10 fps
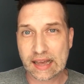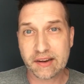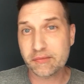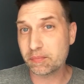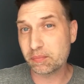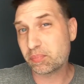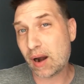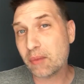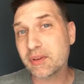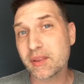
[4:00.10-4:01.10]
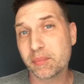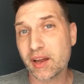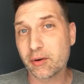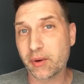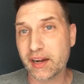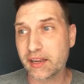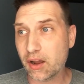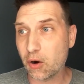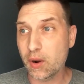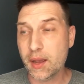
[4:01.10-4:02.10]
kind of probably the better way to
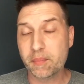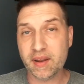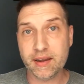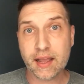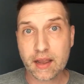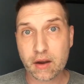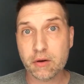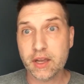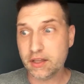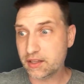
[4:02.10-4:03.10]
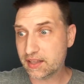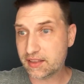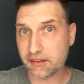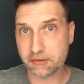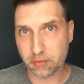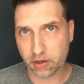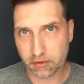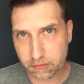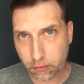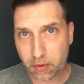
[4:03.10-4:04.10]
go. But now you get that
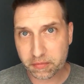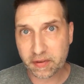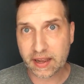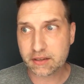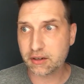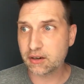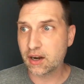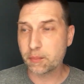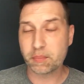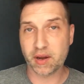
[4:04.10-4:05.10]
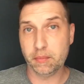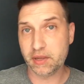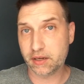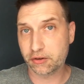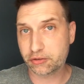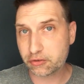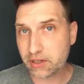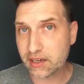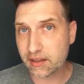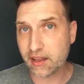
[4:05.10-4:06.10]
smaller form factor, but a bigger
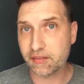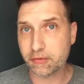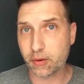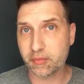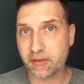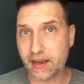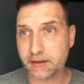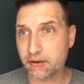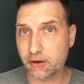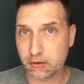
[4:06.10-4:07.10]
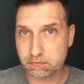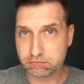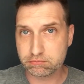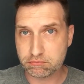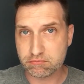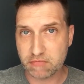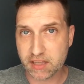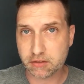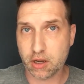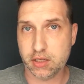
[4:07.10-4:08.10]
screen on that form factor.
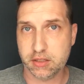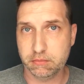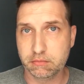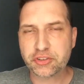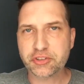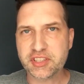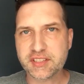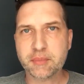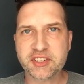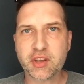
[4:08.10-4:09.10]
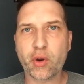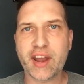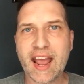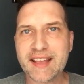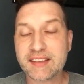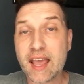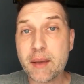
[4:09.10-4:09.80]
That's awesome. Also, since somebody's going to ask,